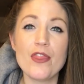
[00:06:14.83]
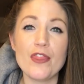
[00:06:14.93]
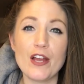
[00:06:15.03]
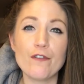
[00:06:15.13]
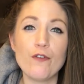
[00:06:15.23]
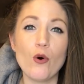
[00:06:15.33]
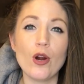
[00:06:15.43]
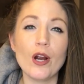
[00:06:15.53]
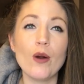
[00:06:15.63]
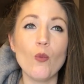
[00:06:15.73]

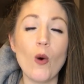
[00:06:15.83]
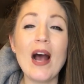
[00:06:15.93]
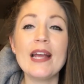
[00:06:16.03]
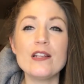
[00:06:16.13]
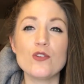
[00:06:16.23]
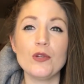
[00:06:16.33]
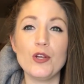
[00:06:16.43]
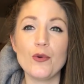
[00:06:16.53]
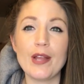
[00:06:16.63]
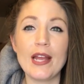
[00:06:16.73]
Therefore, wine is only
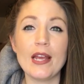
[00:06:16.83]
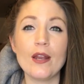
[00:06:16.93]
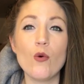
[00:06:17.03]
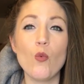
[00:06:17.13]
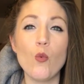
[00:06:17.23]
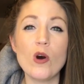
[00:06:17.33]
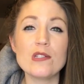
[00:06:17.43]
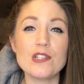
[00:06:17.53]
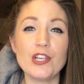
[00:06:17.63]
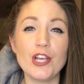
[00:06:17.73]
created
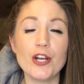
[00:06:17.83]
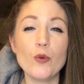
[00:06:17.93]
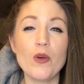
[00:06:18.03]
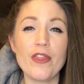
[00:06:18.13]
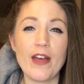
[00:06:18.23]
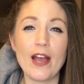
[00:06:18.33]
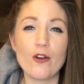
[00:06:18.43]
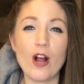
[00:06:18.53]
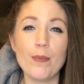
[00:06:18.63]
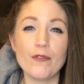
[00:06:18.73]
once a year with that
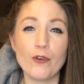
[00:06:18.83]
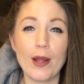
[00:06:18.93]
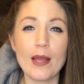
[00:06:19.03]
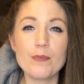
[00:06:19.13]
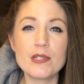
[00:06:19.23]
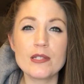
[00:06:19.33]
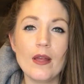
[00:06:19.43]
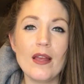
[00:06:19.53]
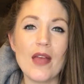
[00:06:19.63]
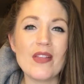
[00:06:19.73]
crop of grapes.
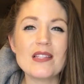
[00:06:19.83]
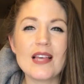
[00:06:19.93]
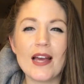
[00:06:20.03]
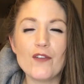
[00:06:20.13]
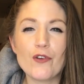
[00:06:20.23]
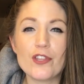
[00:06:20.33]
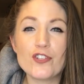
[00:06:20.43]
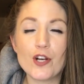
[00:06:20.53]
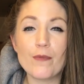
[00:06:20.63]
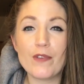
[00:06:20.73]
And that's kind of where the
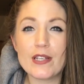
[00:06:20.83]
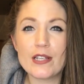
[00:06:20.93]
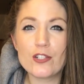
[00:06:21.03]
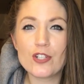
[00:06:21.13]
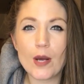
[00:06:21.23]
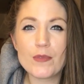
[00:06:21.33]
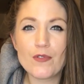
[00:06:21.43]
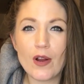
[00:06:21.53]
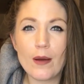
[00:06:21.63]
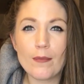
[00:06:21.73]
term vintage comes
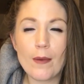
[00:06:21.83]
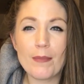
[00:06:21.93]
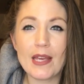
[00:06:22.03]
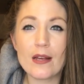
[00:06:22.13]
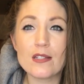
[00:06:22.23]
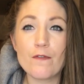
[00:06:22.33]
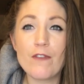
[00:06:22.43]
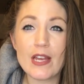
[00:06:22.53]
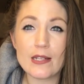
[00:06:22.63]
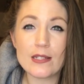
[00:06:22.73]
from, because
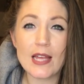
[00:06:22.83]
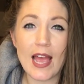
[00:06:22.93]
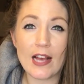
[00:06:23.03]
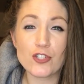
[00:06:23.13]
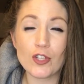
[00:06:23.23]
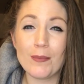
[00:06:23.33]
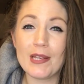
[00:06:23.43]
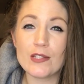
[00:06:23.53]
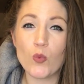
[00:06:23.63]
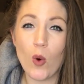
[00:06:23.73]
vint actually
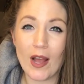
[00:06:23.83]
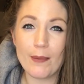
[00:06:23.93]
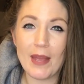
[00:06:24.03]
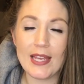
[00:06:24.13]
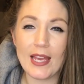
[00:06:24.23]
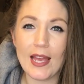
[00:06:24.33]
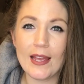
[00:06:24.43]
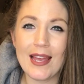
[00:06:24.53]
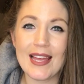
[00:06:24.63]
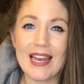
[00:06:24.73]
means
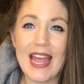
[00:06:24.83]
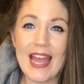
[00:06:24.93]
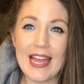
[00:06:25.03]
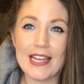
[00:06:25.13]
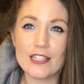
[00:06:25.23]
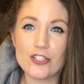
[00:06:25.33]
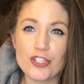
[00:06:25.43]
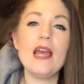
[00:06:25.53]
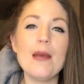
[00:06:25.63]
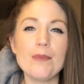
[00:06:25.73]
winemaking and
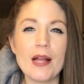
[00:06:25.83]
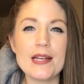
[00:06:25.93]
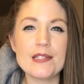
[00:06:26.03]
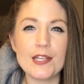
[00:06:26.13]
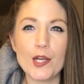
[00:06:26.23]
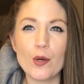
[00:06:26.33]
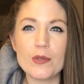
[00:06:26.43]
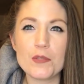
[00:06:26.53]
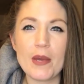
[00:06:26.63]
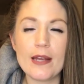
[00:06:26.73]
age implies the year it
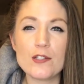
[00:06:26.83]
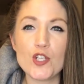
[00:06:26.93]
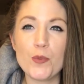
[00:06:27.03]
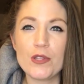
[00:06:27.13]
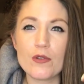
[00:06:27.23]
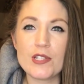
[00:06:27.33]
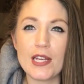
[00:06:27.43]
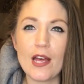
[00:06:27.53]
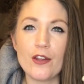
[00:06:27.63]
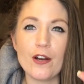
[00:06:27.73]
was made. So you put those
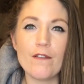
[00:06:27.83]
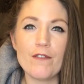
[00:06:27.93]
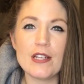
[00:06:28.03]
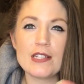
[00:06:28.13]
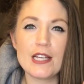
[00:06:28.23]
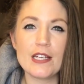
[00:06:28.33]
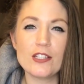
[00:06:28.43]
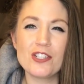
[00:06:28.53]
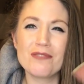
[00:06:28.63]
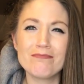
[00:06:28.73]
together,
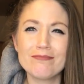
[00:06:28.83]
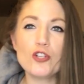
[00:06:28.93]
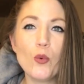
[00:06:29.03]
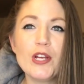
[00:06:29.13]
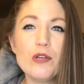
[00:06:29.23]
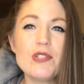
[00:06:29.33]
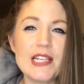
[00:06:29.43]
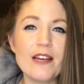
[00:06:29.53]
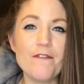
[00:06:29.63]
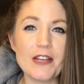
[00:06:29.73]
vintage. So when you
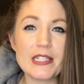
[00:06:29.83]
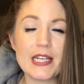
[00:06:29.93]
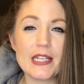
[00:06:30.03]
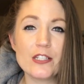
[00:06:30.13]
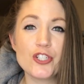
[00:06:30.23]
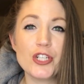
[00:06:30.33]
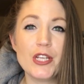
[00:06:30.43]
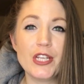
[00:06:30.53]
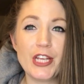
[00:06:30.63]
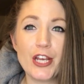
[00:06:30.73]
see a vintage
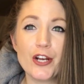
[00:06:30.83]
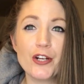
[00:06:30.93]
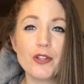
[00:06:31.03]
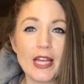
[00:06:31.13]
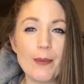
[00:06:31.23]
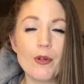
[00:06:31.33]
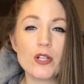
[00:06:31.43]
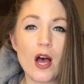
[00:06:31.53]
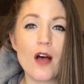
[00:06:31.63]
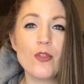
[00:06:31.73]
year
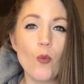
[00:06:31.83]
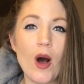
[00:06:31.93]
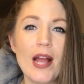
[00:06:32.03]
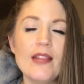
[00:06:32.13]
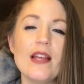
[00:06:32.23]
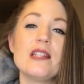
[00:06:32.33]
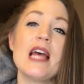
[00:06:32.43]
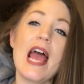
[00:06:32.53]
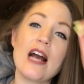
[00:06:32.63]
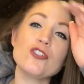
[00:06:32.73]
labeled on the wine, that is
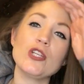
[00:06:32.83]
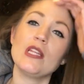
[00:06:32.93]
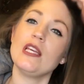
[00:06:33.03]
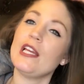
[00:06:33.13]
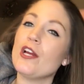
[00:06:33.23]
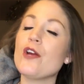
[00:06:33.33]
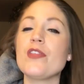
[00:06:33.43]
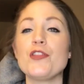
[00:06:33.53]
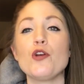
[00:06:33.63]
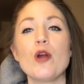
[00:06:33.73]
actually the year
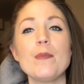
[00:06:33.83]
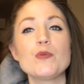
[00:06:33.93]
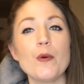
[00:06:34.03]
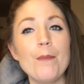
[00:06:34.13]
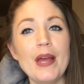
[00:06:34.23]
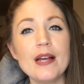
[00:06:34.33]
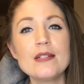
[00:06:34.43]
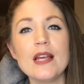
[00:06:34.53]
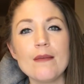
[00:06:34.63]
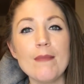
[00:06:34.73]
that the grapes were
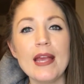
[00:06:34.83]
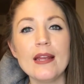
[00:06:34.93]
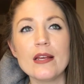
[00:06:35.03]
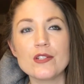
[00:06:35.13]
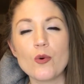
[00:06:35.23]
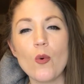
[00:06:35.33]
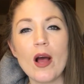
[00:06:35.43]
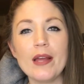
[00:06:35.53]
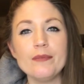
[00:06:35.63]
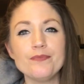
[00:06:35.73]
picked and made into
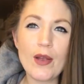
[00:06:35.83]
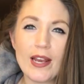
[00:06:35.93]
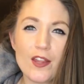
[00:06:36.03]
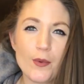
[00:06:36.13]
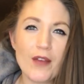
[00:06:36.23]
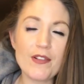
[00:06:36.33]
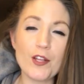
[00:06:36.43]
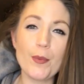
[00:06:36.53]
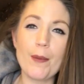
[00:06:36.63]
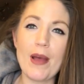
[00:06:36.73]
wine. Okay, now that we have a
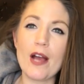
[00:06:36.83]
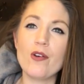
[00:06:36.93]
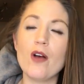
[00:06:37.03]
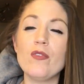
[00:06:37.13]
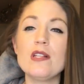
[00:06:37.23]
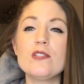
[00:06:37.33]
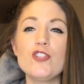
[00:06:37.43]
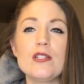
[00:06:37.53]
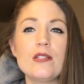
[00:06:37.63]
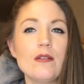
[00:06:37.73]
little bit of background, let's
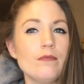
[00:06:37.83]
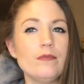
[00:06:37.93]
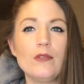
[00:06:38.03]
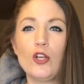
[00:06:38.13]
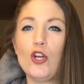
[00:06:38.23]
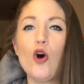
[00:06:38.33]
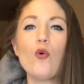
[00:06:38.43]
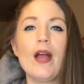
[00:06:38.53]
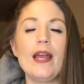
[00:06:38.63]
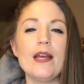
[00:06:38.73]
just go
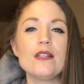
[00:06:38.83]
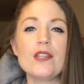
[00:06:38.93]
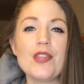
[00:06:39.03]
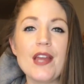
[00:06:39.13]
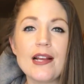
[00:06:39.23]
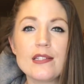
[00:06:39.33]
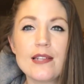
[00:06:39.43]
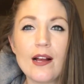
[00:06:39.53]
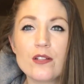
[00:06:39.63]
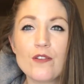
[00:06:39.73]
right into the 9
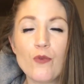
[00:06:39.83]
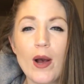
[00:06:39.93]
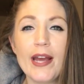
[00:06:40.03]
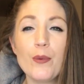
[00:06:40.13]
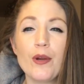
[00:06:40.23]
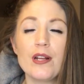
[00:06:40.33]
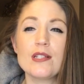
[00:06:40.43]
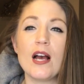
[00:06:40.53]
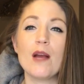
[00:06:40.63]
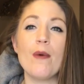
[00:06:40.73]
styles of wine, and we're gonna
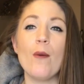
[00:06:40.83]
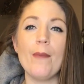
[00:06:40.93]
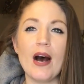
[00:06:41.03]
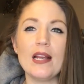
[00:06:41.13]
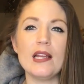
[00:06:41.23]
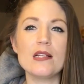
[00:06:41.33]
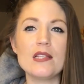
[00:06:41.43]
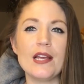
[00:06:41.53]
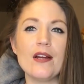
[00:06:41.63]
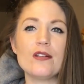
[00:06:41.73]
talk about bodiness
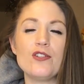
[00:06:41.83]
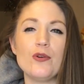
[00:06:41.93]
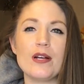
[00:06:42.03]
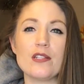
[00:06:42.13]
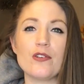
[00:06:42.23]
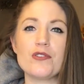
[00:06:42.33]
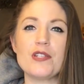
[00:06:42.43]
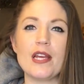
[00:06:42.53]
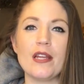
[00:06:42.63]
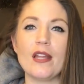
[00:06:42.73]
here so you guys
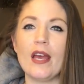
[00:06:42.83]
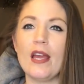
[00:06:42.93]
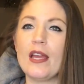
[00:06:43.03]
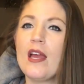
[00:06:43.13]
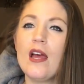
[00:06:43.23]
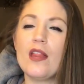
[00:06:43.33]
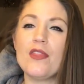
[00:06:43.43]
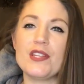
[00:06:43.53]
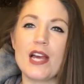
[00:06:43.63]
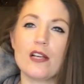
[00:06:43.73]
understand like
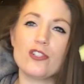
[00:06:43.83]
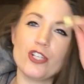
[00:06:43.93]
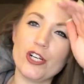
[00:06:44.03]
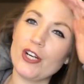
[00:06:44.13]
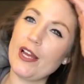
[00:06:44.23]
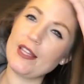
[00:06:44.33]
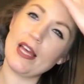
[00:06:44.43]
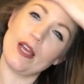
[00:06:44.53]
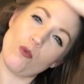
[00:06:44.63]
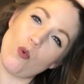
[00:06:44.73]
the texture and
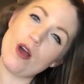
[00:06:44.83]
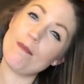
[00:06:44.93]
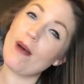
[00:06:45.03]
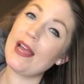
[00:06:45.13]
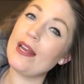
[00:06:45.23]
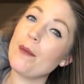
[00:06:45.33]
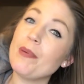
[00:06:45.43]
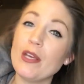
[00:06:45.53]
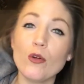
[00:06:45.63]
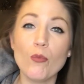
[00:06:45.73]
like what might
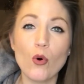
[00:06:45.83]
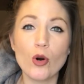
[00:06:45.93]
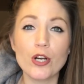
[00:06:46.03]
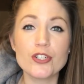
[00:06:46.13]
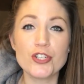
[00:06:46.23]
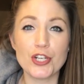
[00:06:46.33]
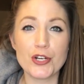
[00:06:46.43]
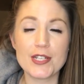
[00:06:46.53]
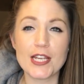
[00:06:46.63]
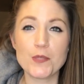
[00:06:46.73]
appeal more to
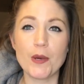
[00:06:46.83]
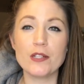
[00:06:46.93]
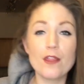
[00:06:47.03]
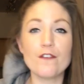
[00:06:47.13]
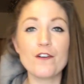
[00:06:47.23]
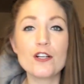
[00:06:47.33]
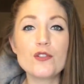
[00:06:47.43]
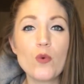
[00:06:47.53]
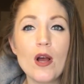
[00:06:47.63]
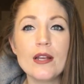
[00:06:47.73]
your taste buds. The
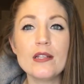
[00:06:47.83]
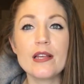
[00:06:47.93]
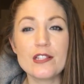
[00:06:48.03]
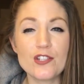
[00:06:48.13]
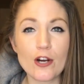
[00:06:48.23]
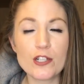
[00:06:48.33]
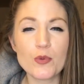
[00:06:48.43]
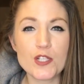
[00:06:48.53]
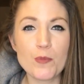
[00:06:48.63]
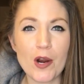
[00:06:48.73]
first one, it starts
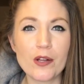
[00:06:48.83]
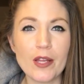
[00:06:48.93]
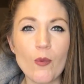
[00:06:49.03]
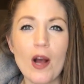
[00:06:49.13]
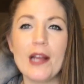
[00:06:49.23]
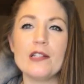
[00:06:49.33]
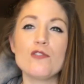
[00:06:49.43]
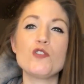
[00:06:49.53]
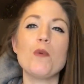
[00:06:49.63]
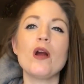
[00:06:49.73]
with sparkling wine.
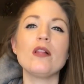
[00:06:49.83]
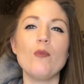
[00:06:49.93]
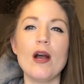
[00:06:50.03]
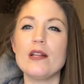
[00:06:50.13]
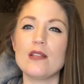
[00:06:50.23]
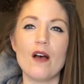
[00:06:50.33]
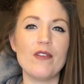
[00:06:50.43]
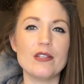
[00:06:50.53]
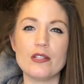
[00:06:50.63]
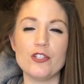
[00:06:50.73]
So sparkling wine is
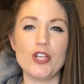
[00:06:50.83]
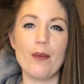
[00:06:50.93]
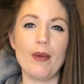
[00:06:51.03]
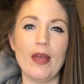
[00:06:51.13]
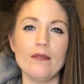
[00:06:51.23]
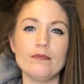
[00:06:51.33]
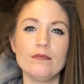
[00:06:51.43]
obviously champagne.